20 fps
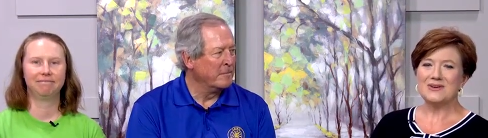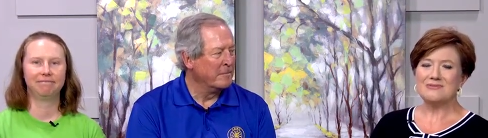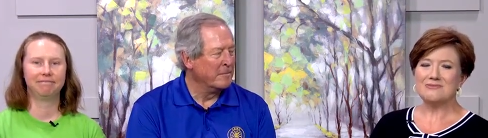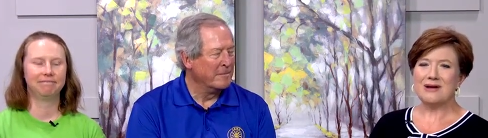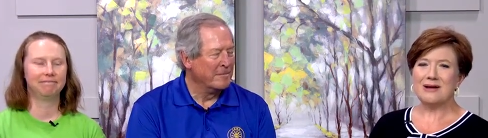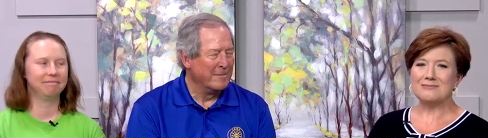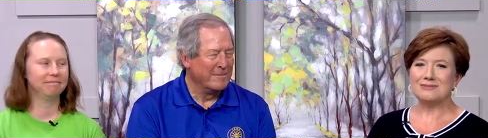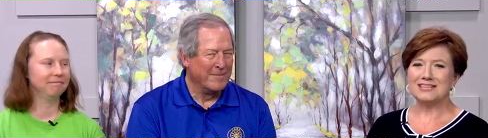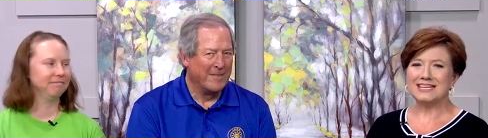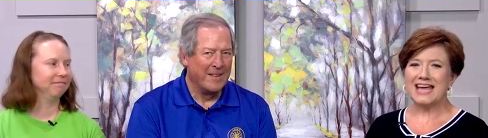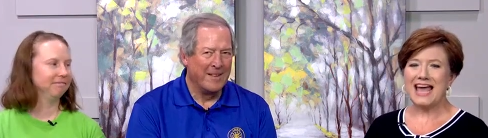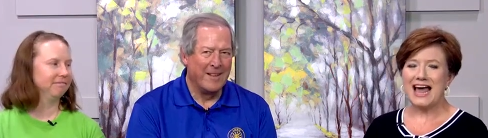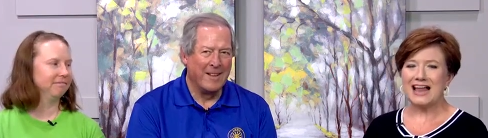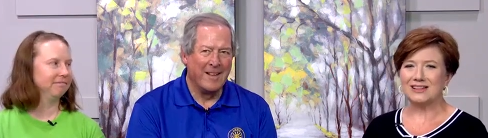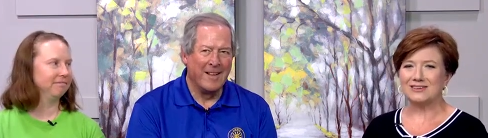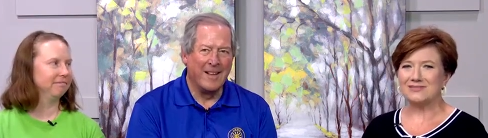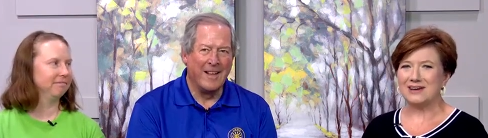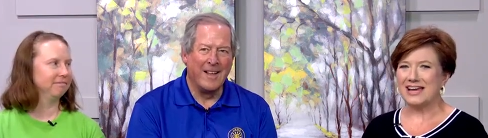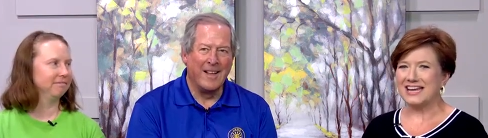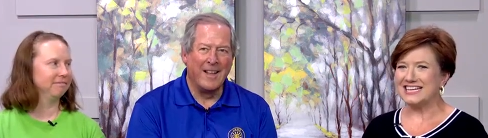Speaker 1: Robin
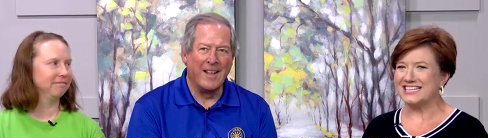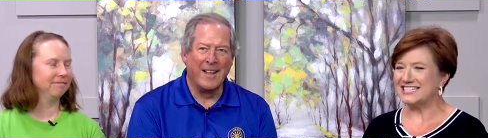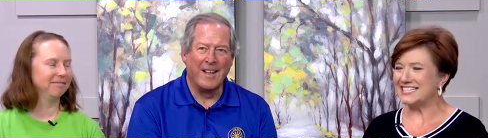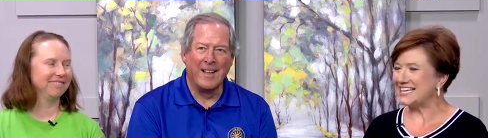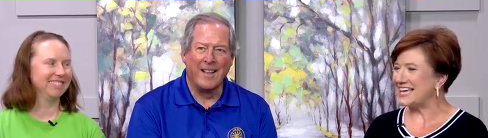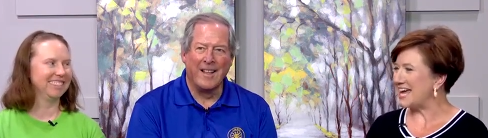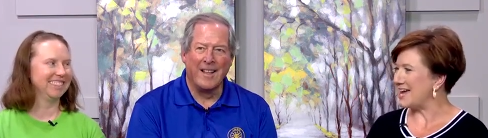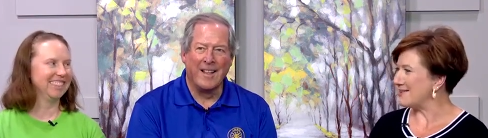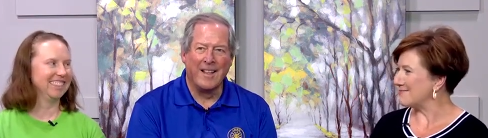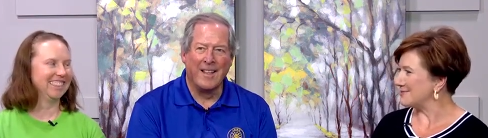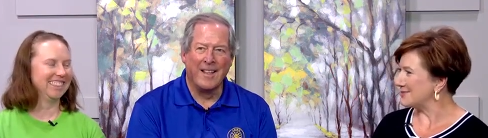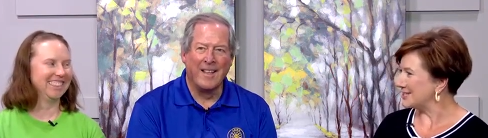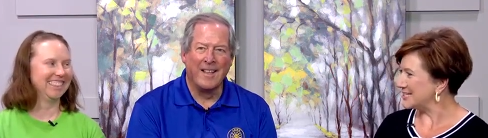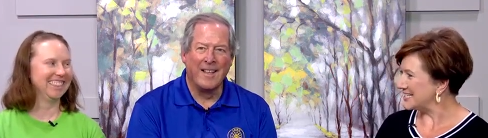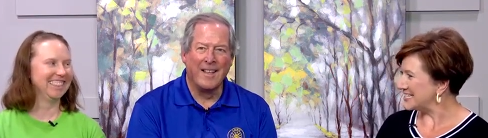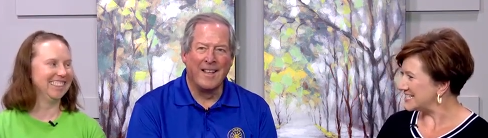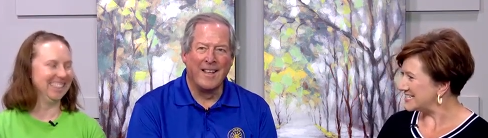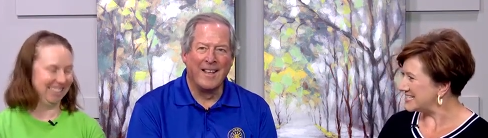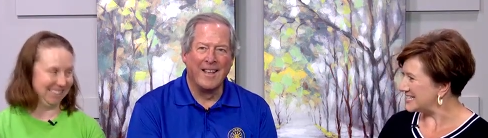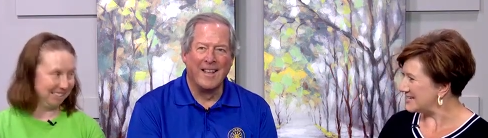Calloway is a camper.
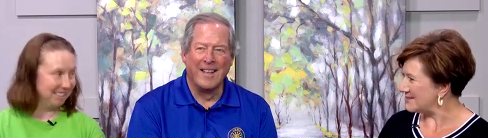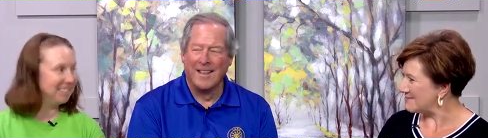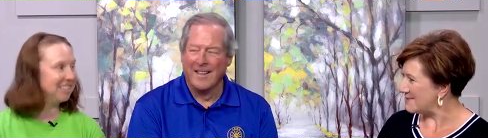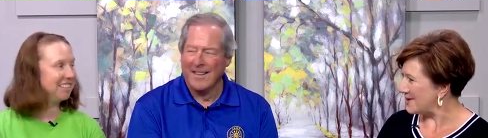Good to see you